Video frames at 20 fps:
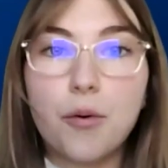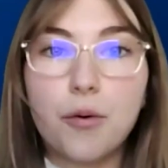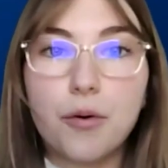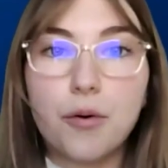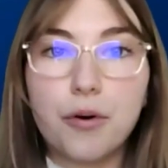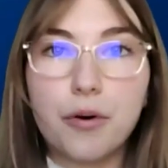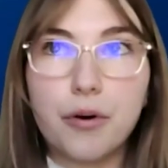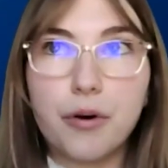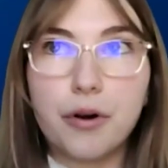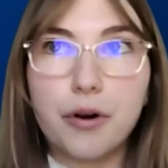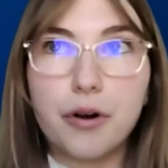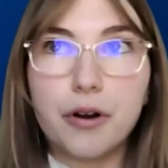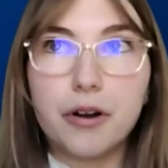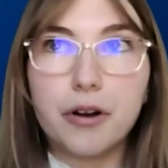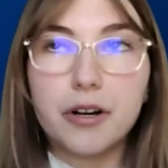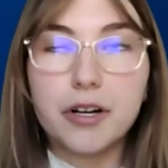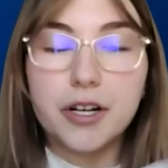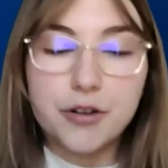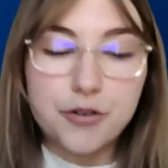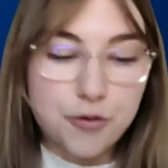
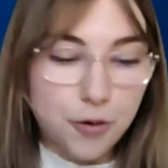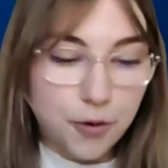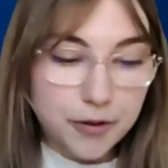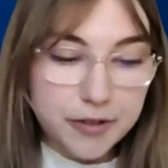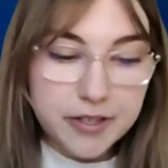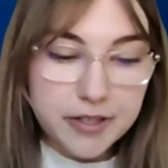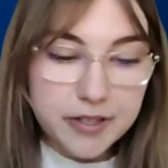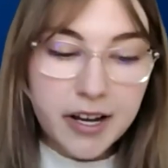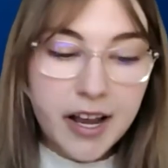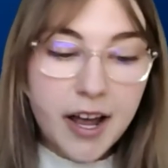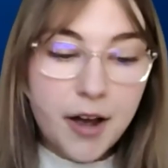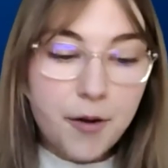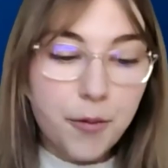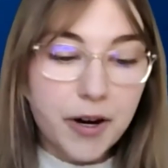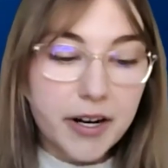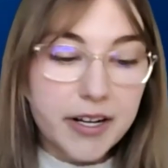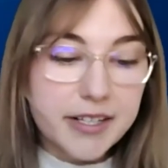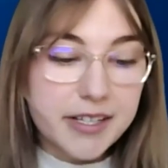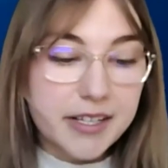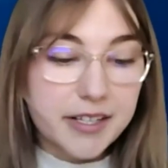or controls,
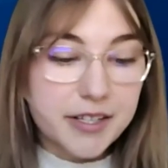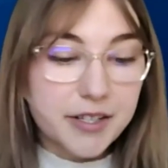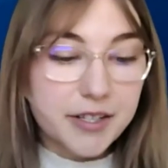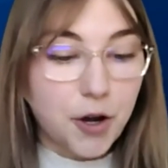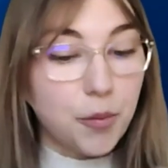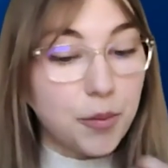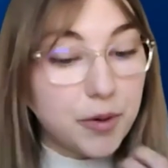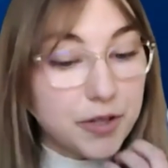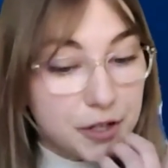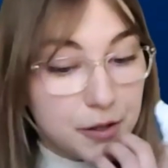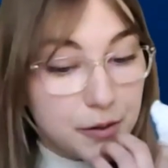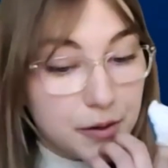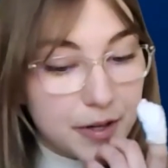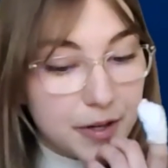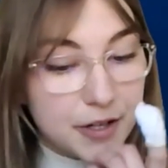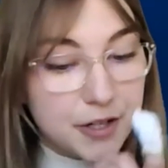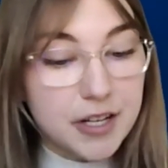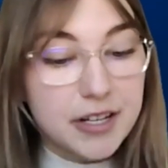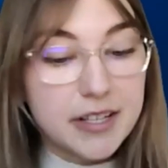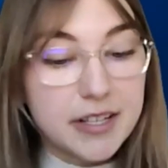whereas scope 2
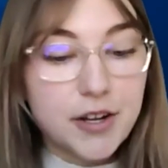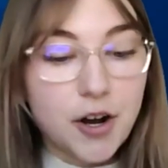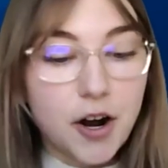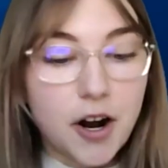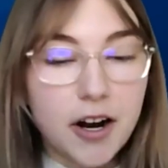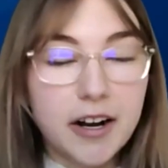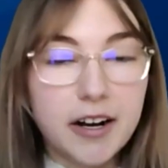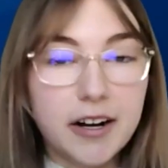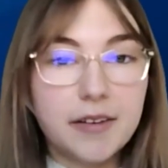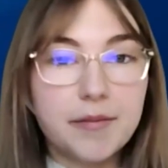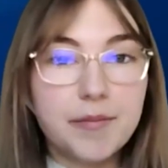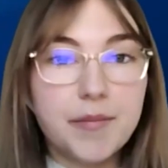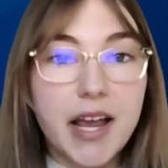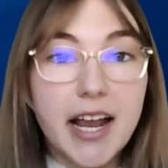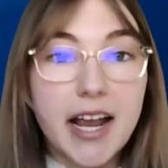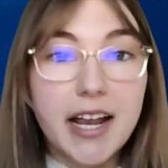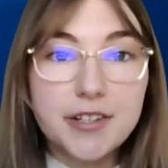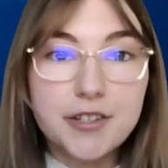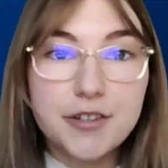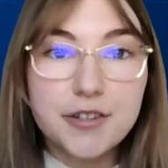emissions are
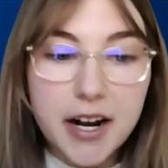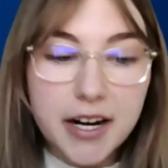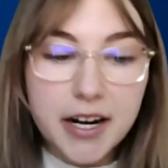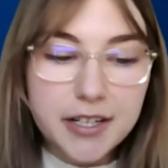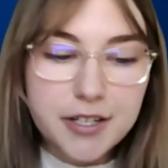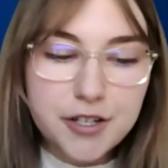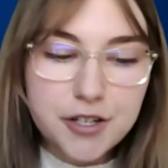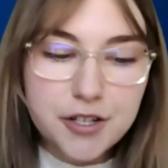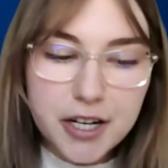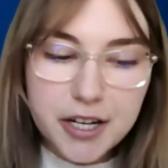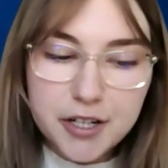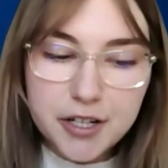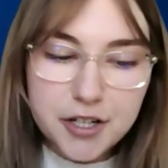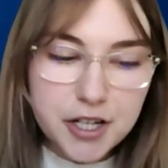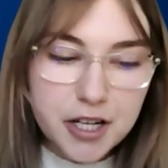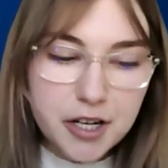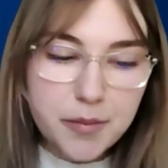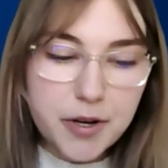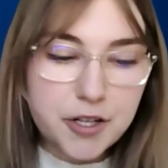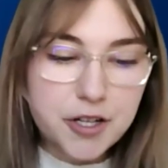indirect
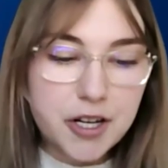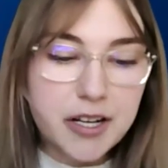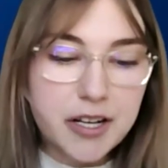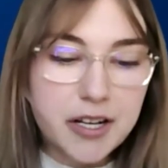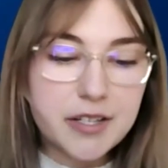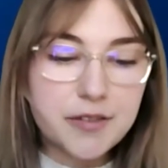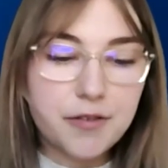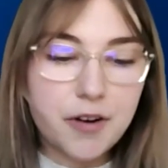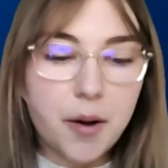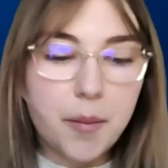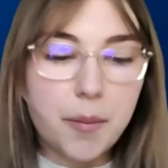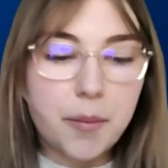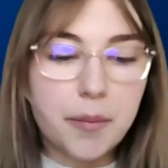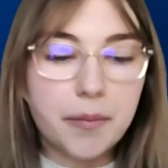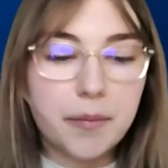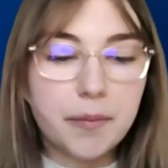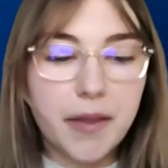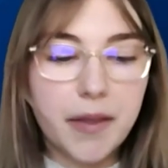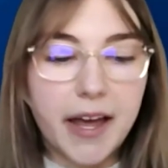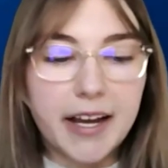GHG emissions
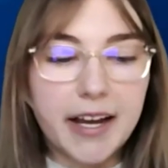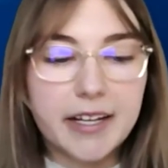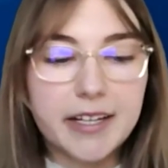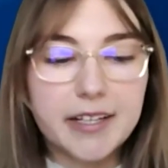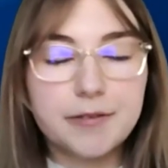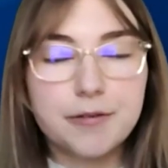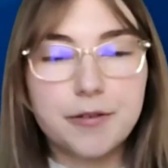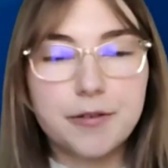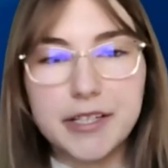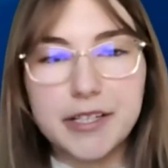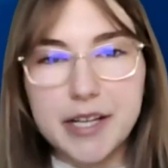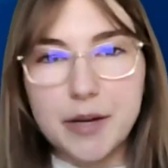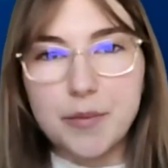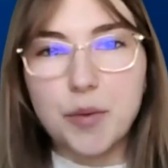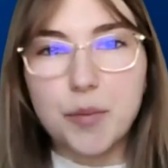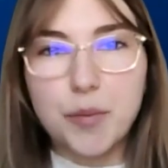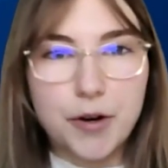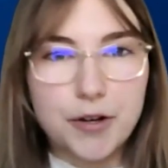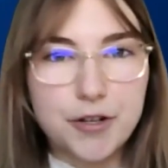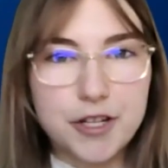from, like, for
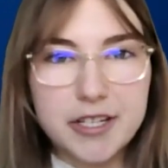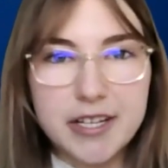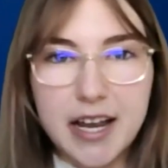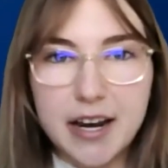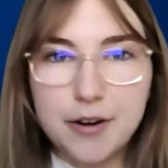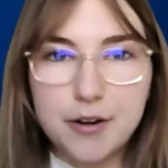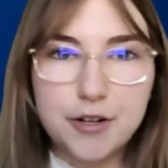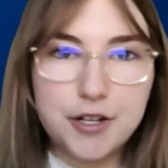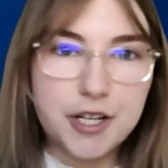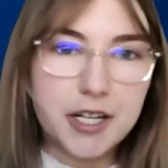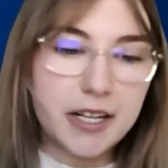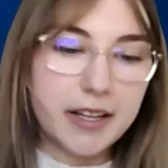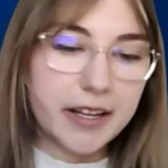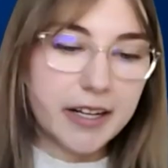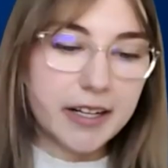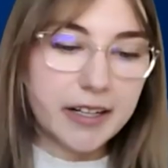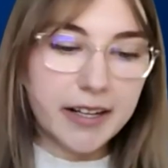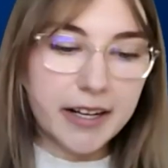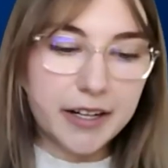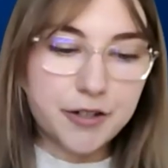example, purchased energy,
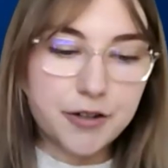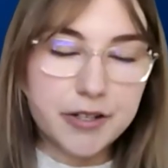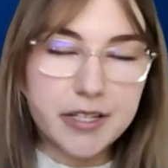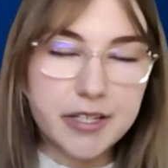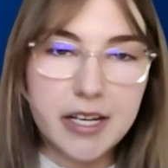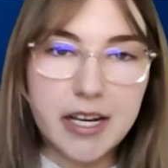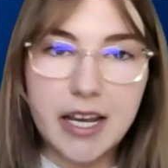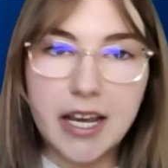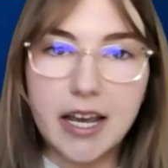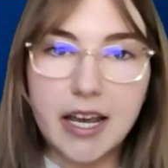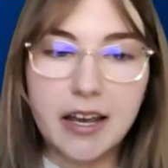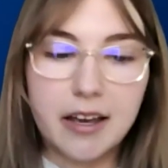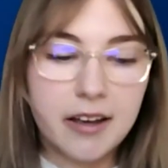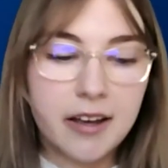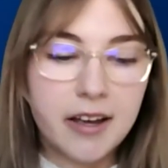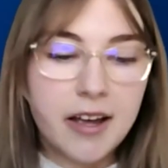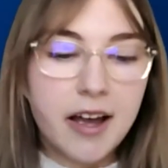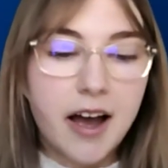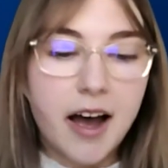like electricity,